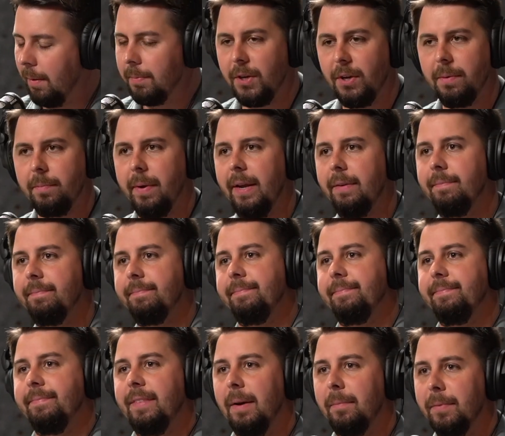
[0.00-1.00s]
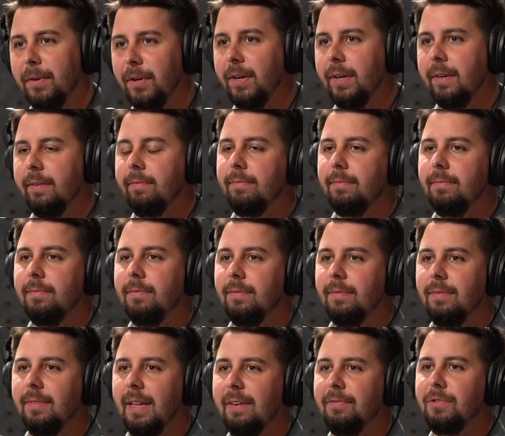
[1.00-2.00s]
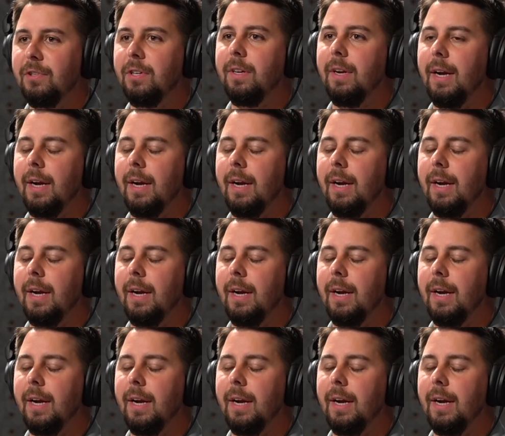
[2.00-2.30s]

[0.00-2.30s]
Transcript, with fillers: I'm good, man. I'm good. Life's good.